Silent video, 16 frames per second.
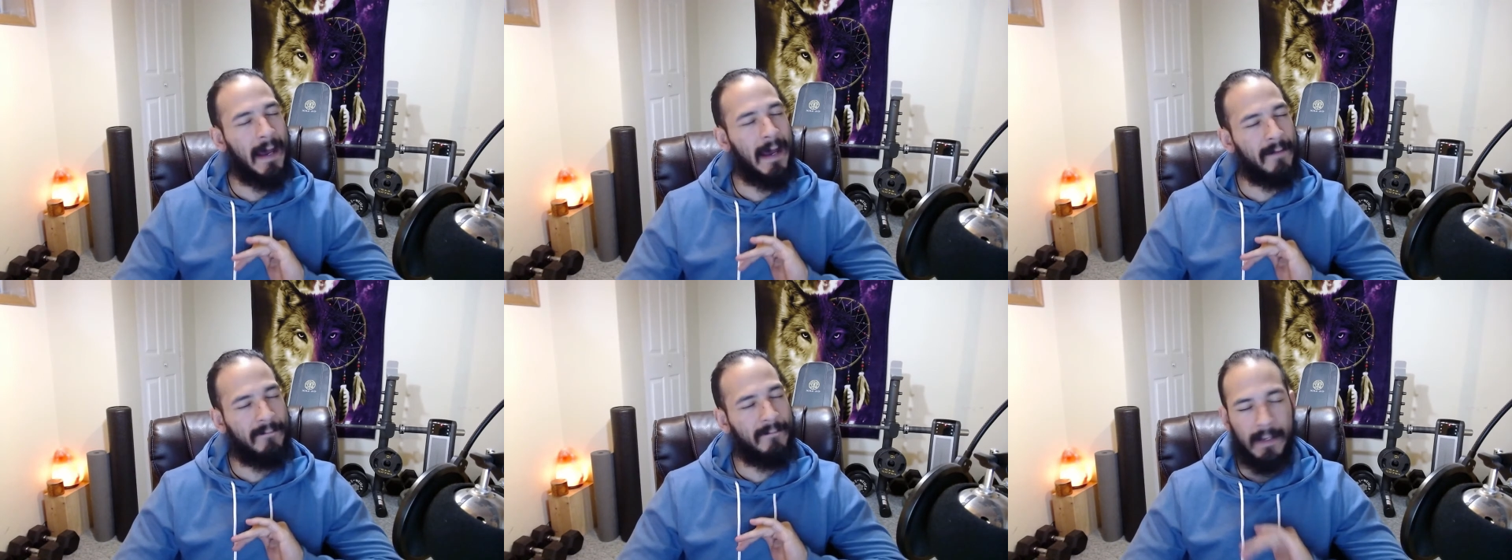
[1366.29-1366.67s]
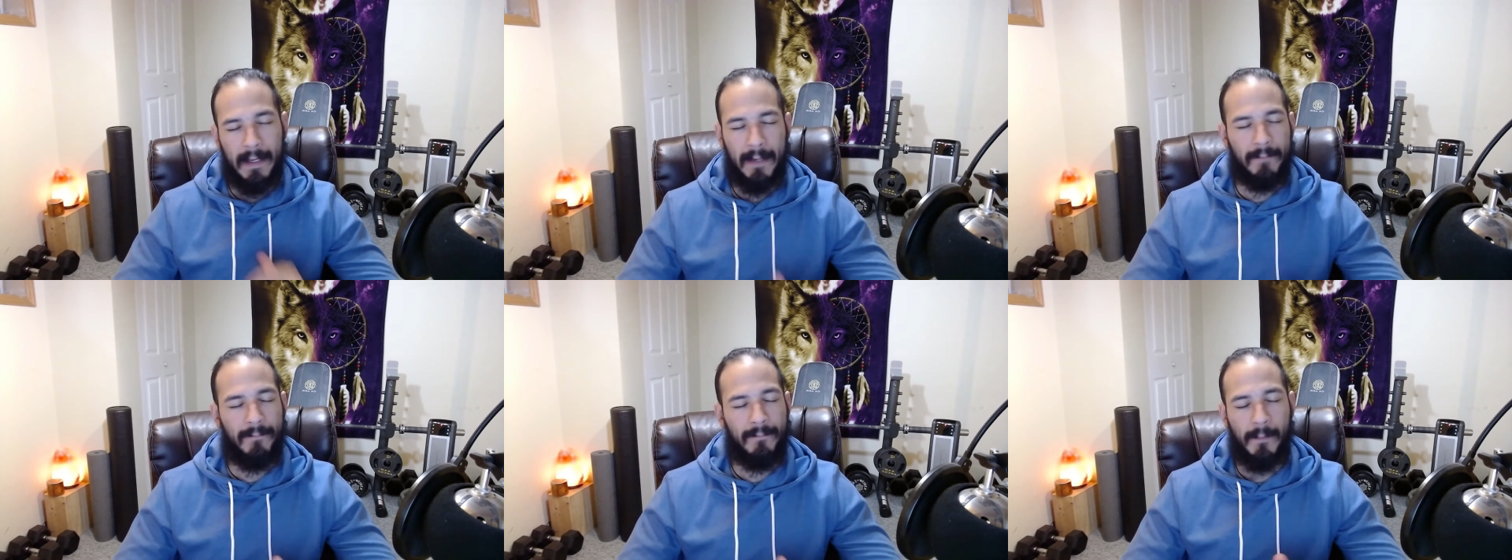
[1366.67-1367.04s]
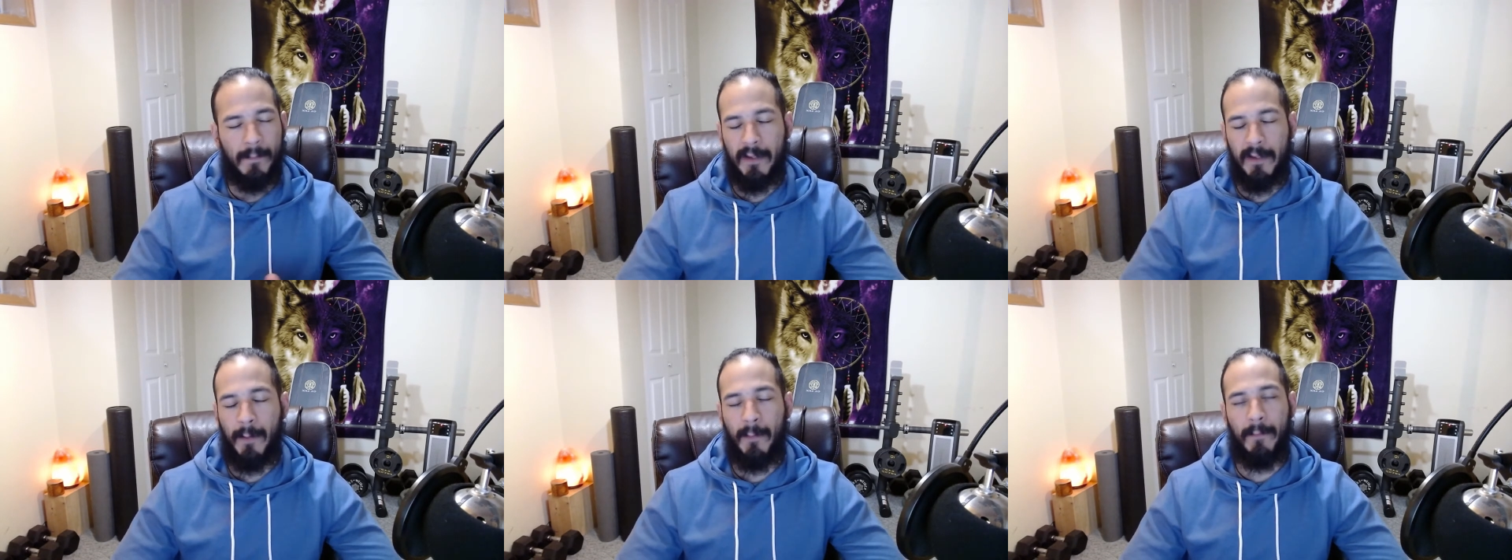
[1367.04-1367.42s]
I forget from
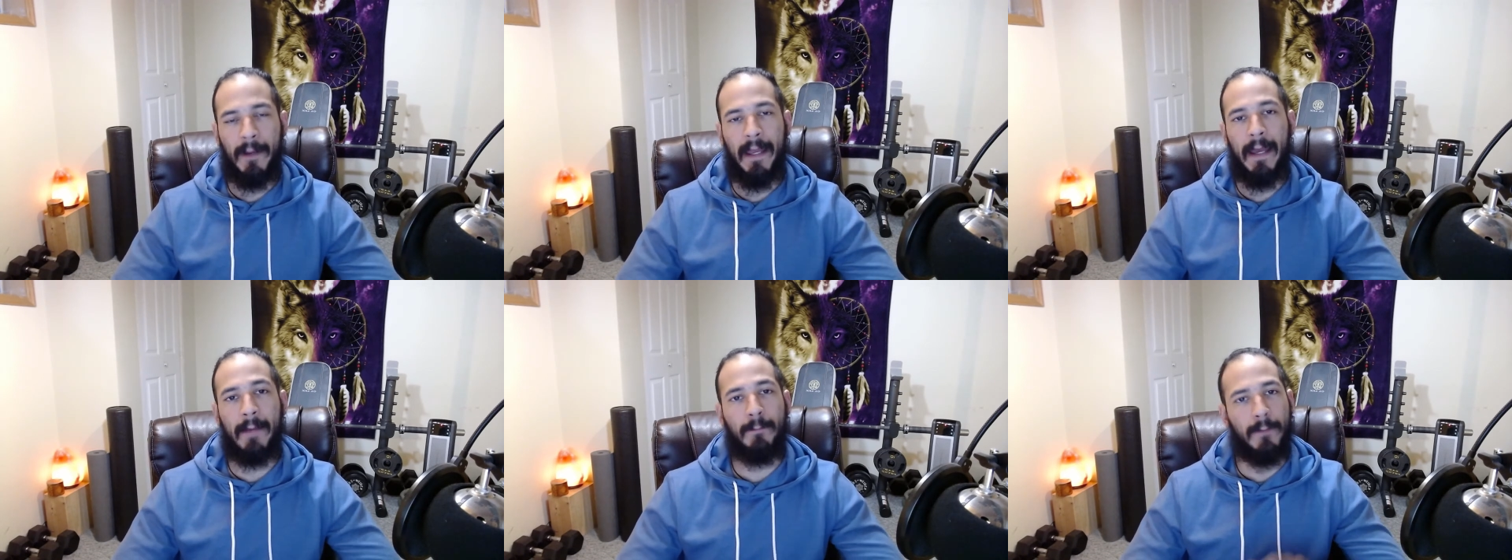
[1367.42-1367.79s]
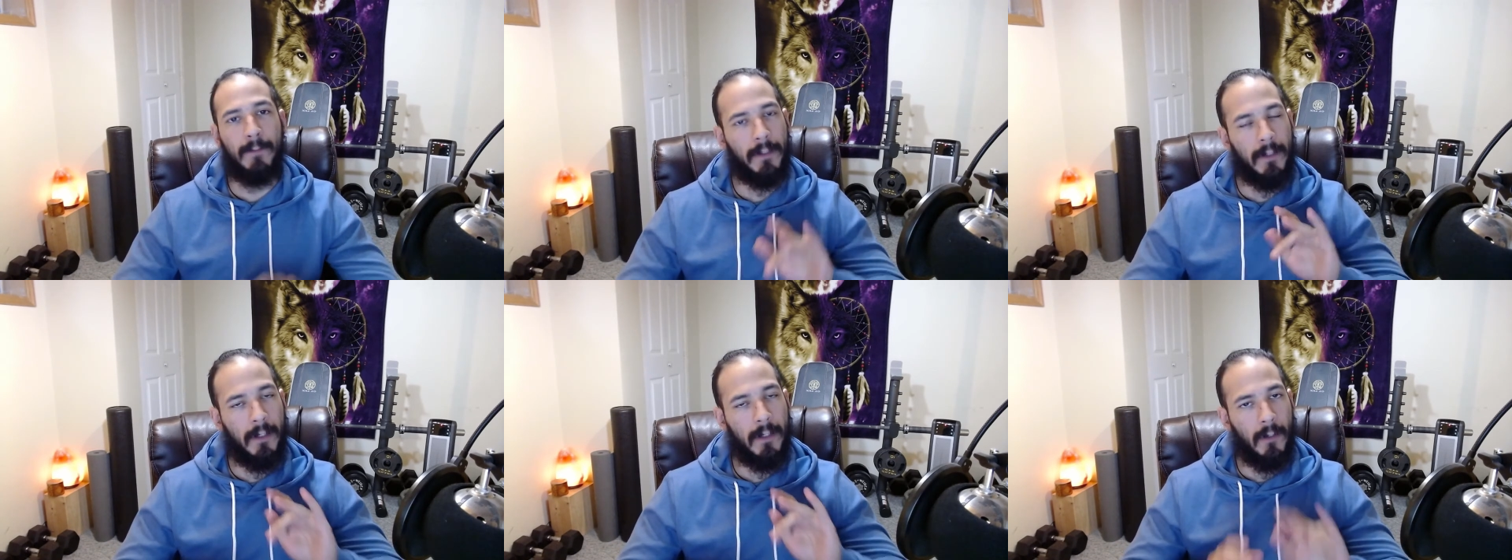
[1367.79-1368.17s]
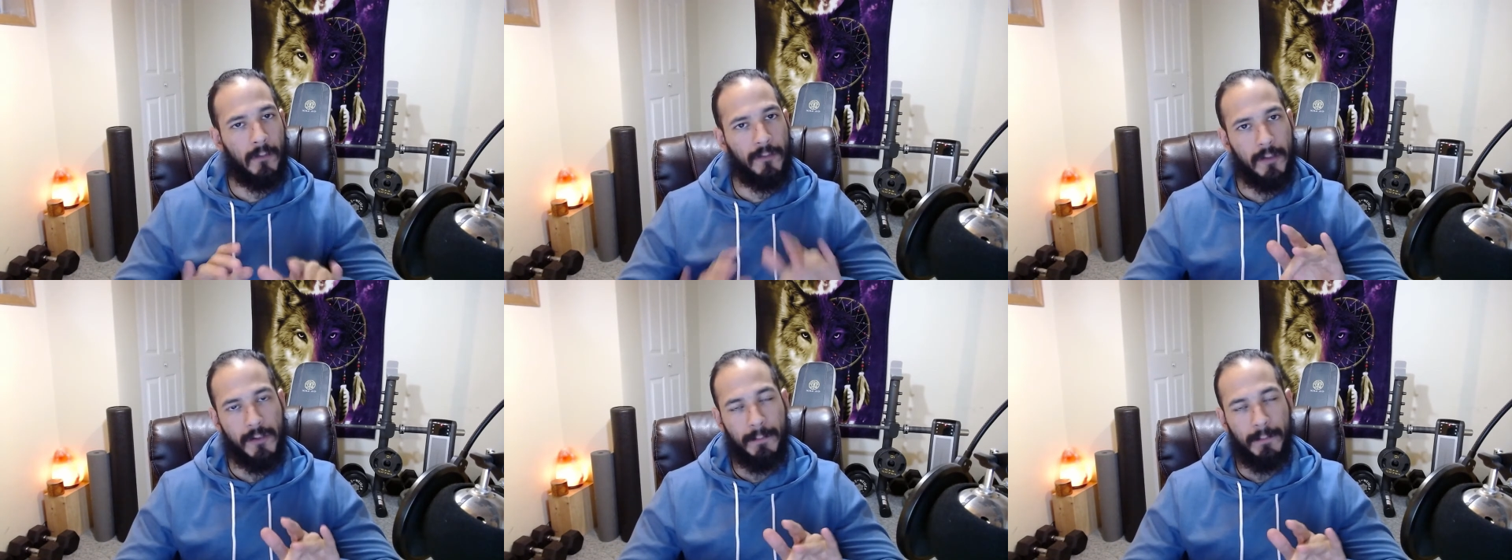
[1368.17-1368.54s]
the top of my head, but you can go
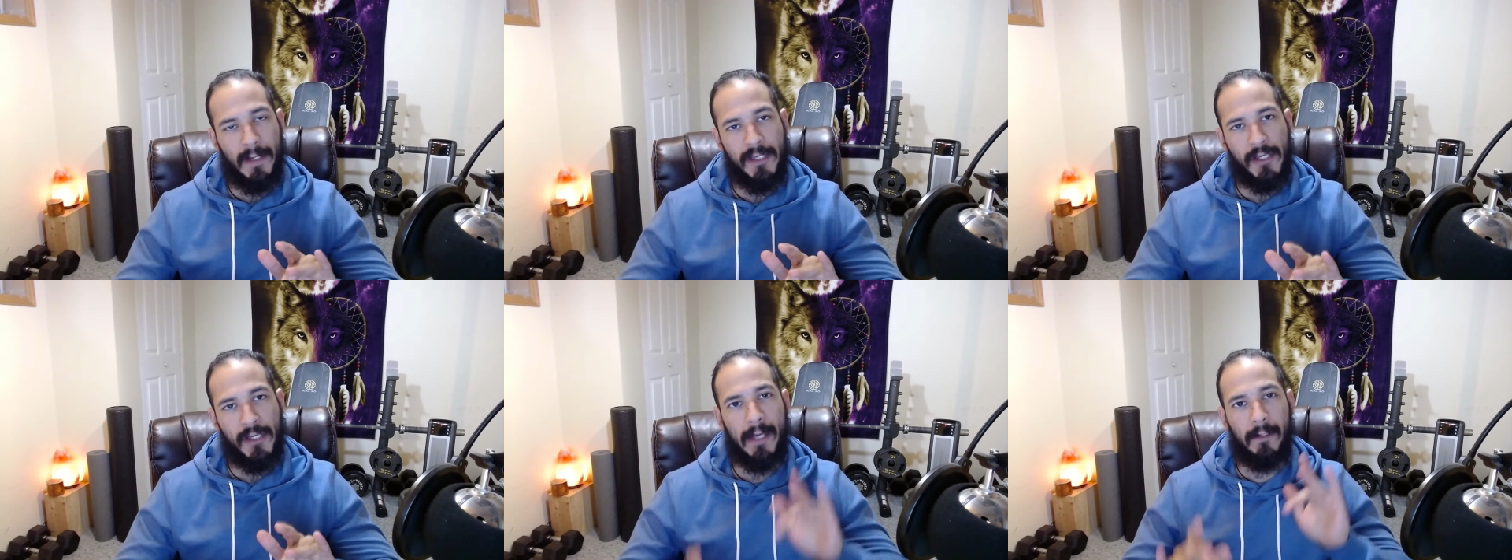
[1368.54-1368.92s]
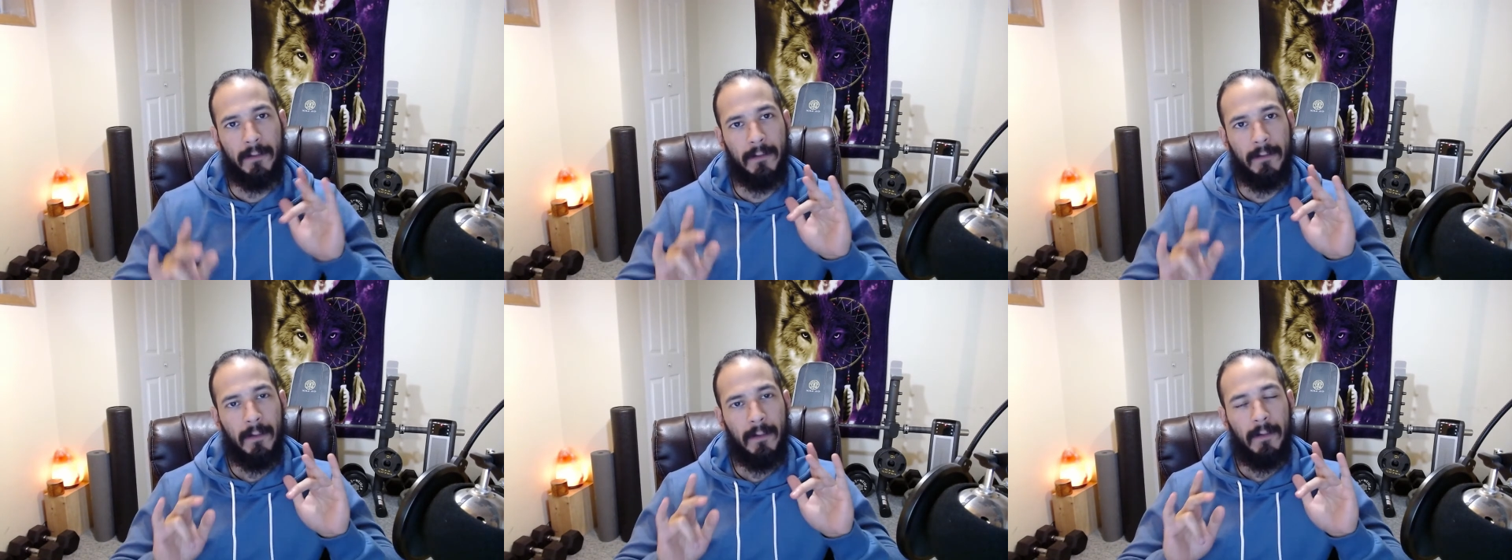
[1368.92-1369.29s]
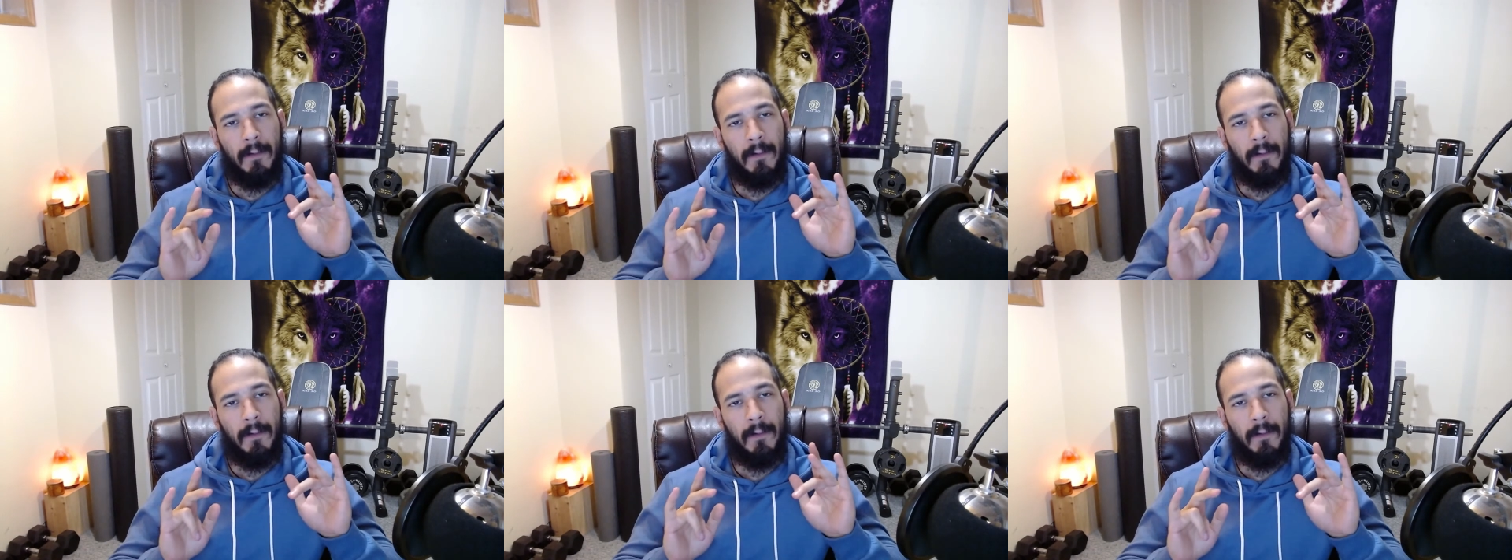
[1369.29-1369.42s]
search on my channel,